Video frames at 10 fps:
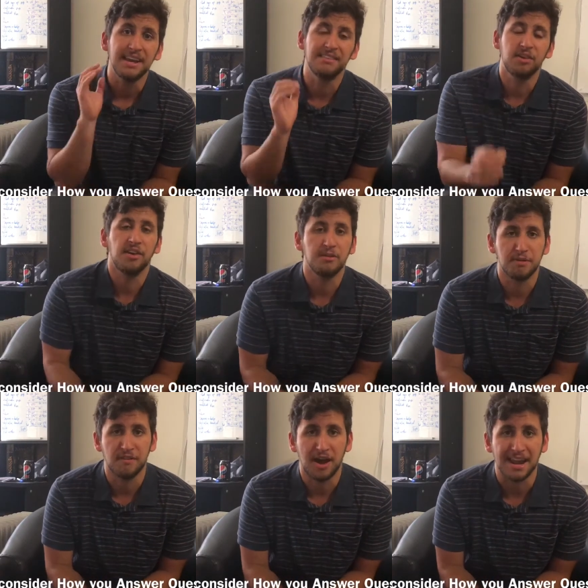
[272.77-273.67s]
is going to
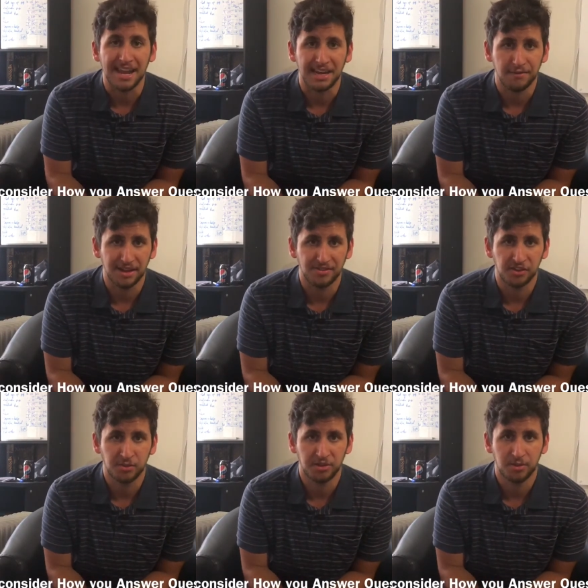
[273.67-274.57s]
provide any
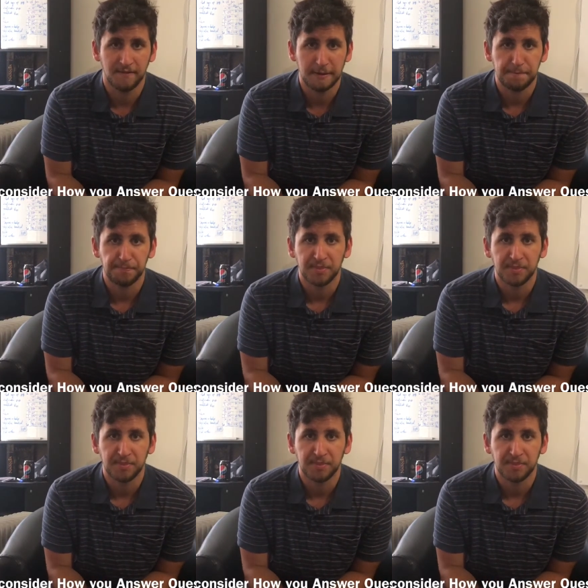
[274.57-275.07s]
relevance whatsoever.